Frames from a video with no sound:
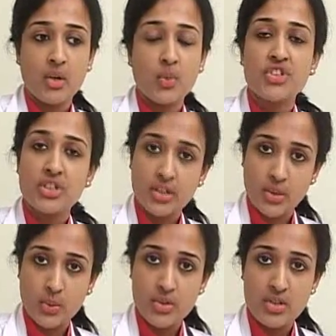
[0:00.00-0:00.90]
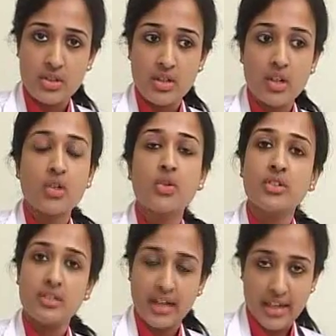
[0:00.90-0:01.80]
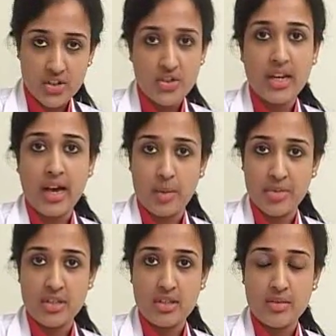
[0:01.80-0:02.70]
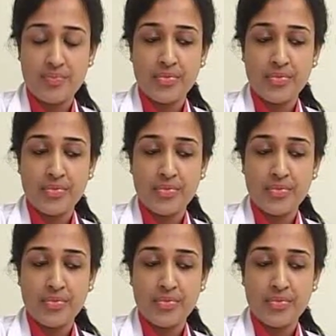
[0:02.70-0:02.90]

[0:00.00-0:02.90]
which includes good dietary habits,